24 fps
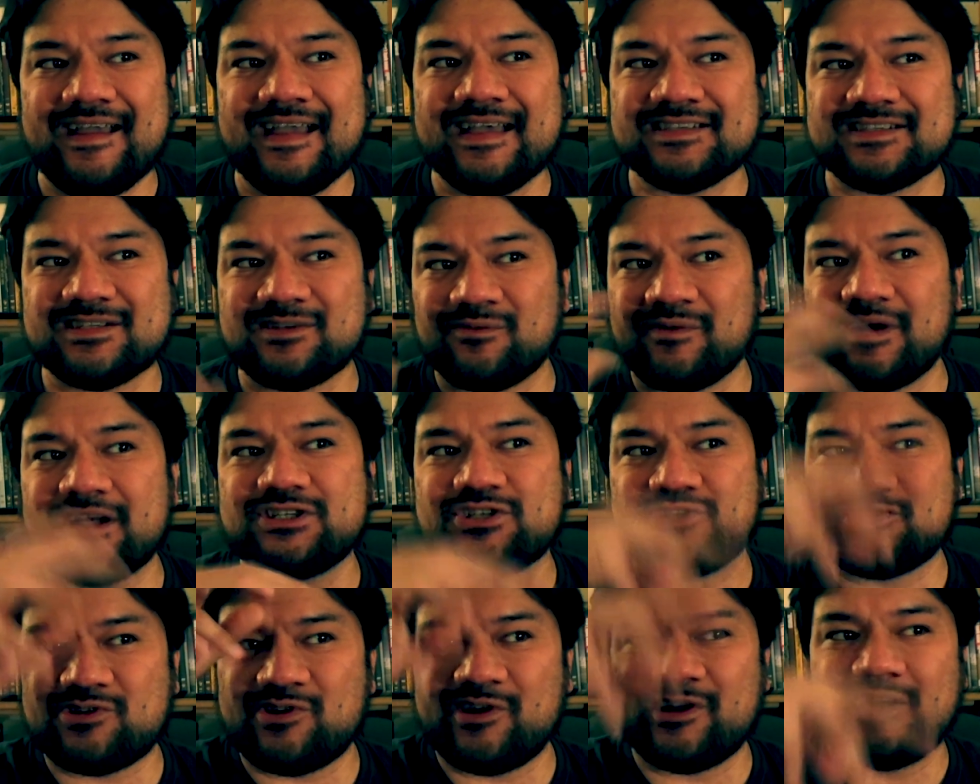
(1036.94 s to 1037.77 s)
isn't
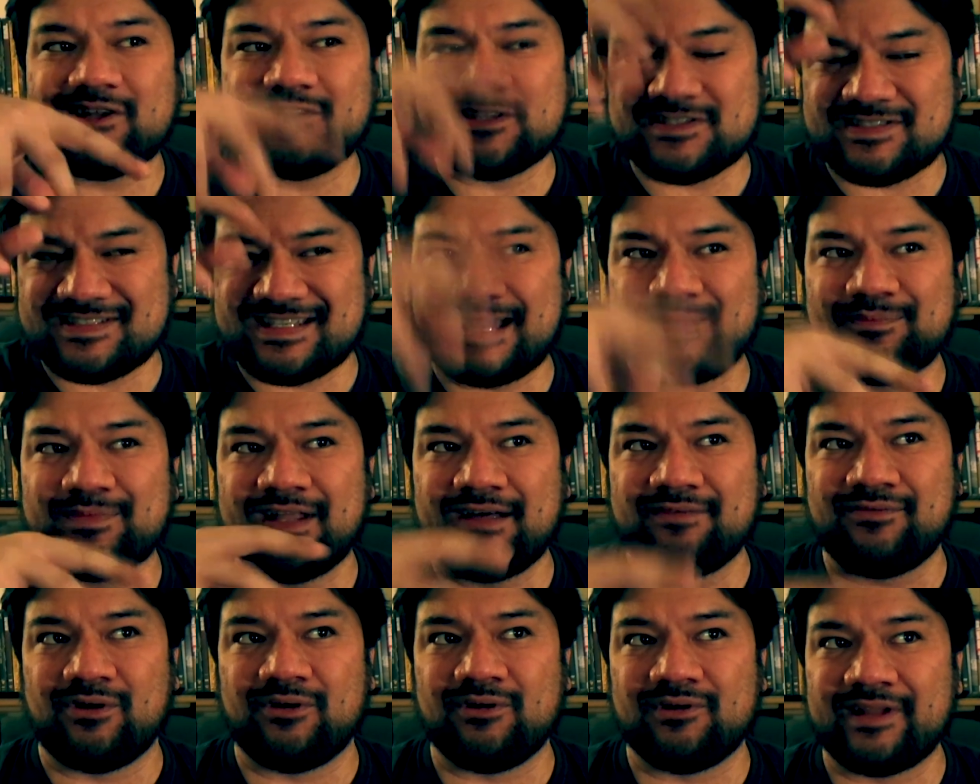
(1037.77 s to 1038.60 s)
registering on the same
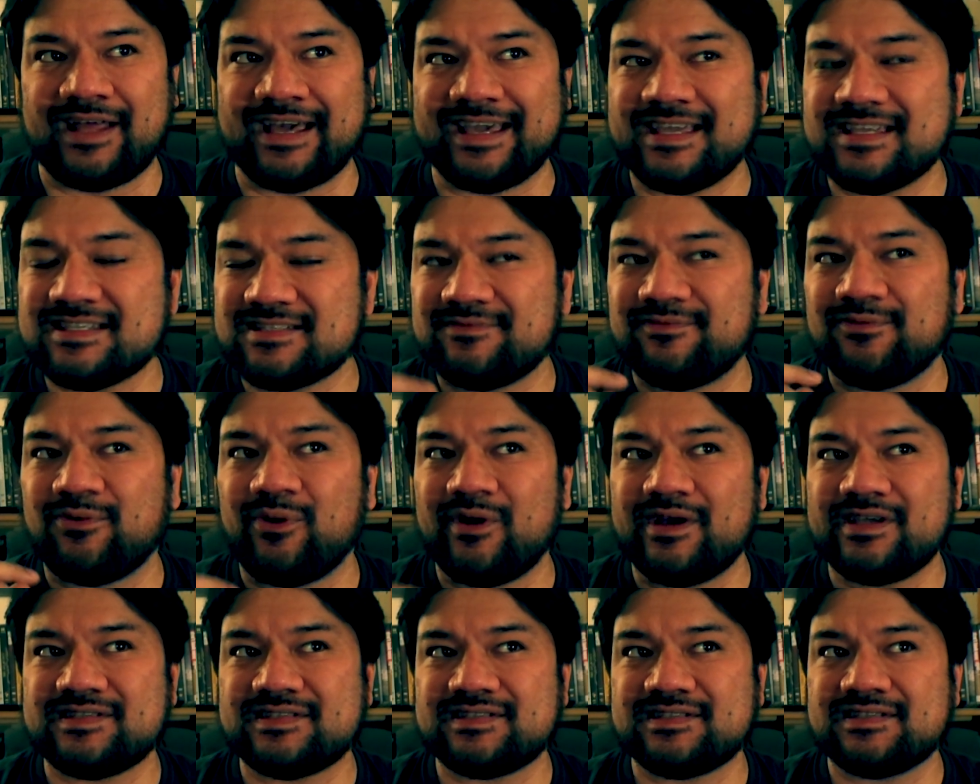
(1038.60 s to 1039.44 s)
level. Like, his
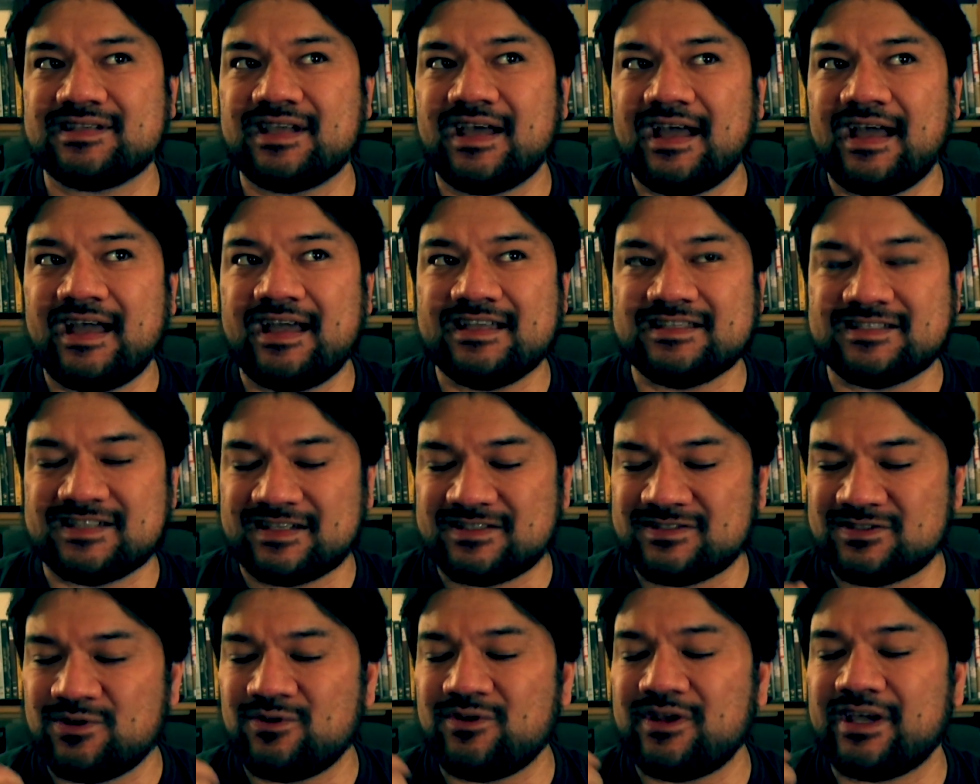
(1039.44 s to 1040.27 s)
voice is
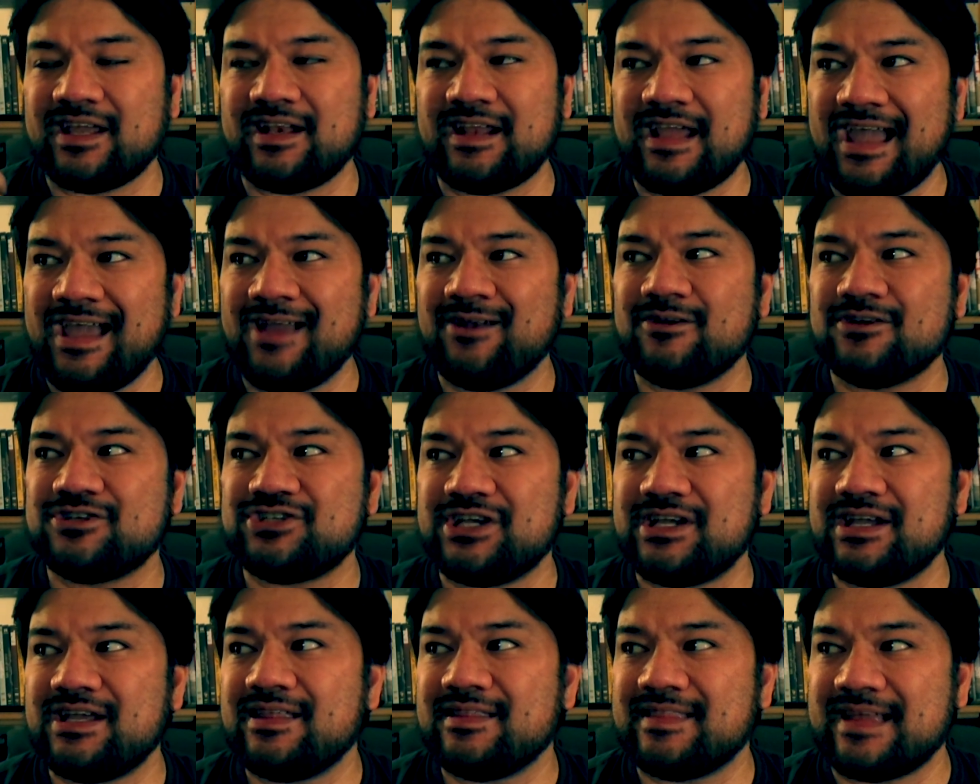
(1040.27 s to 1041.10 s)
exuding an
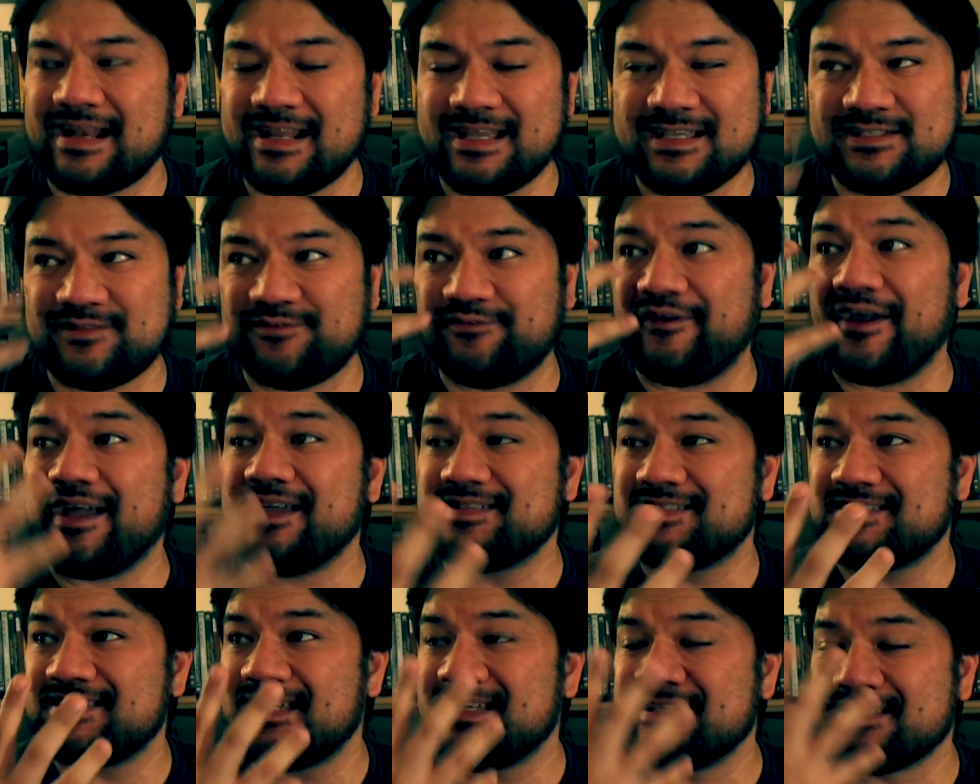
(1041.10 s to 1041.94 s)
energy that his
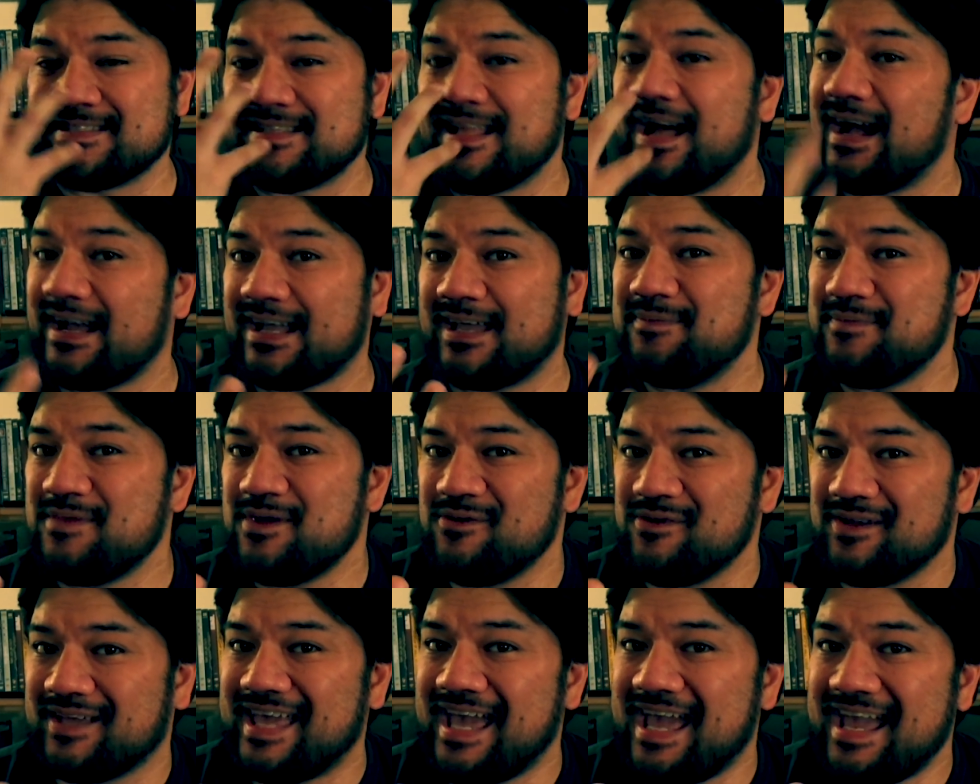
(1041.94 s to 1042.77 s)
face is not
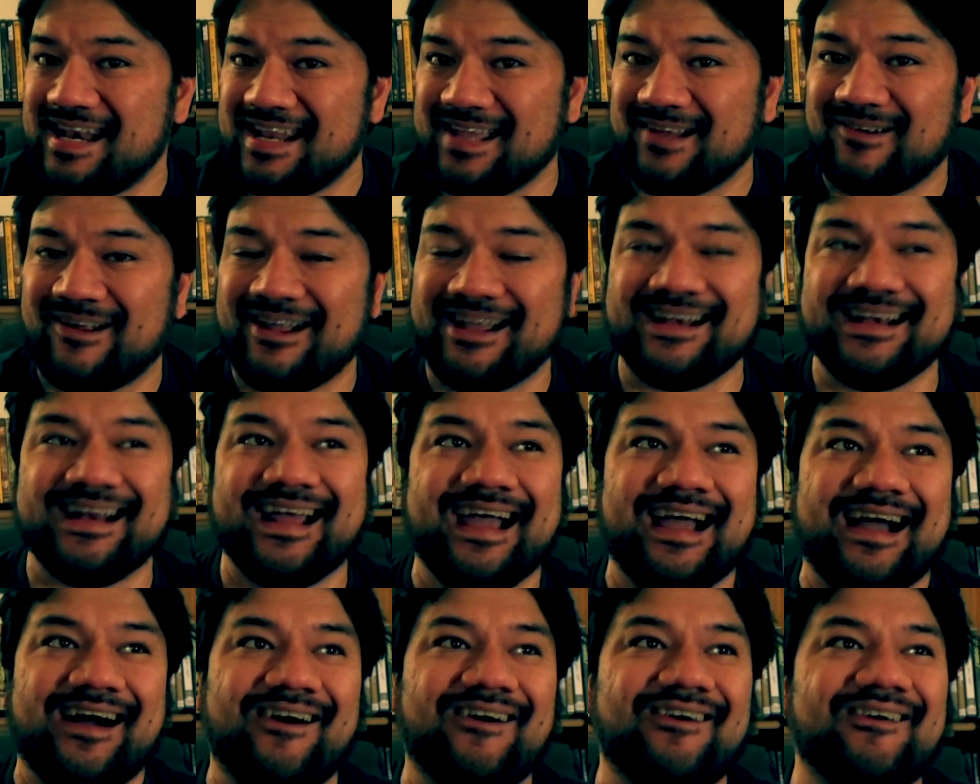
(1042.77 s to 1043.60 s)
communicating right
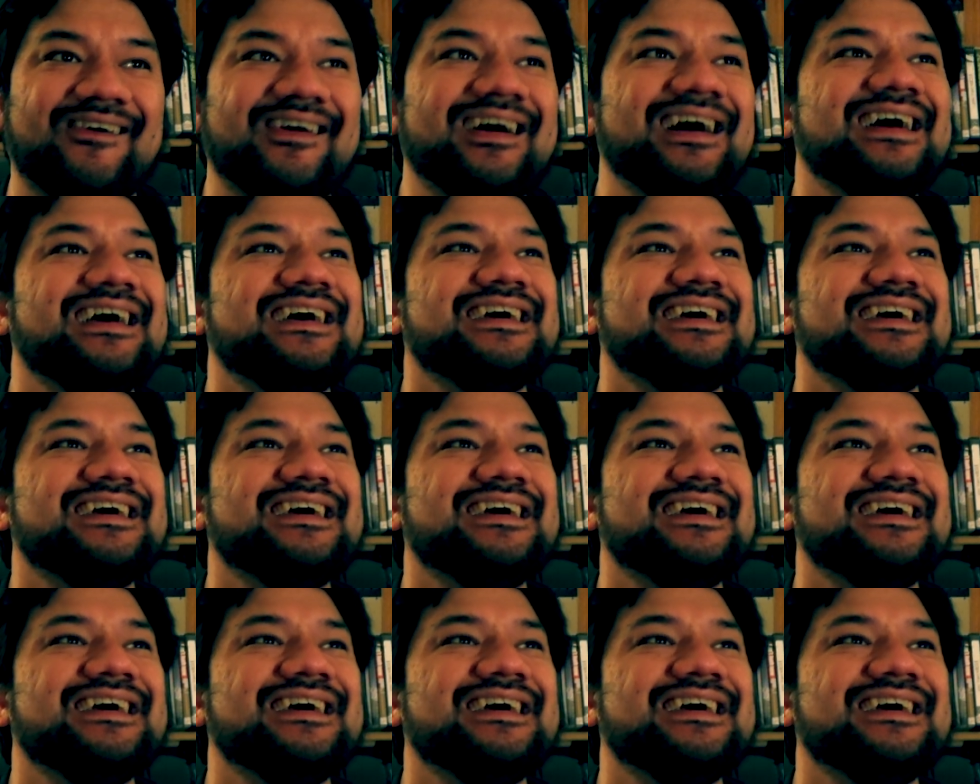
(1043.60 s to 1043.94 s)
now.